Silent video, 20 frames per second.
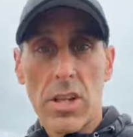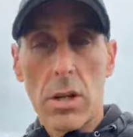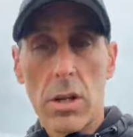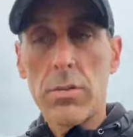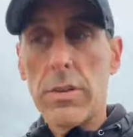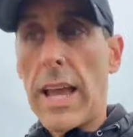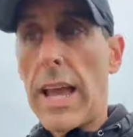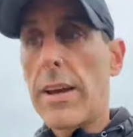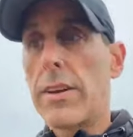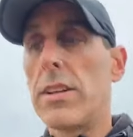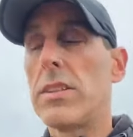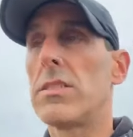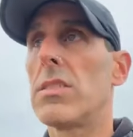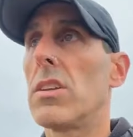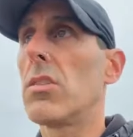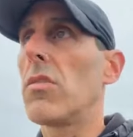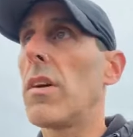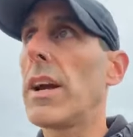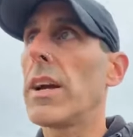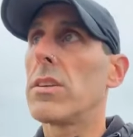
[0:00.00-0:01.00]
toe down into
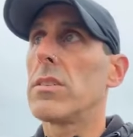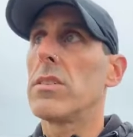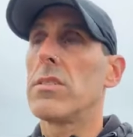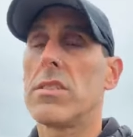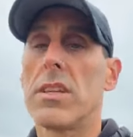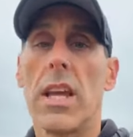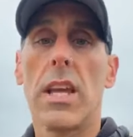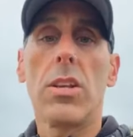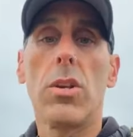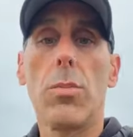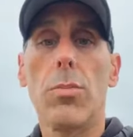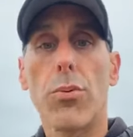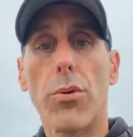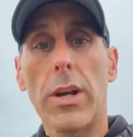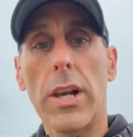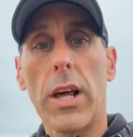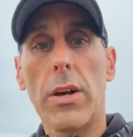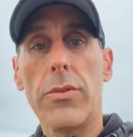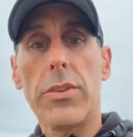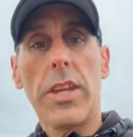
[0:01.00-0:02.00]
the ground, because again, you
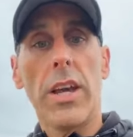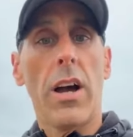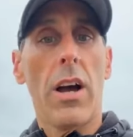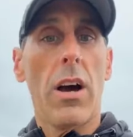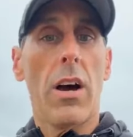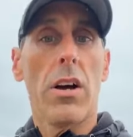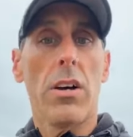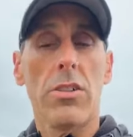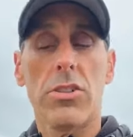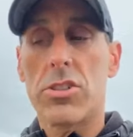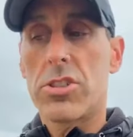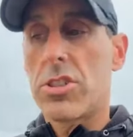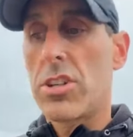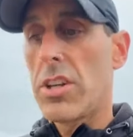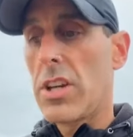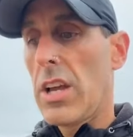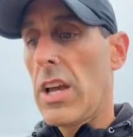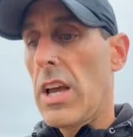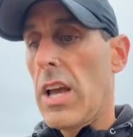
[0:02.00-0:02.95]
preload the arch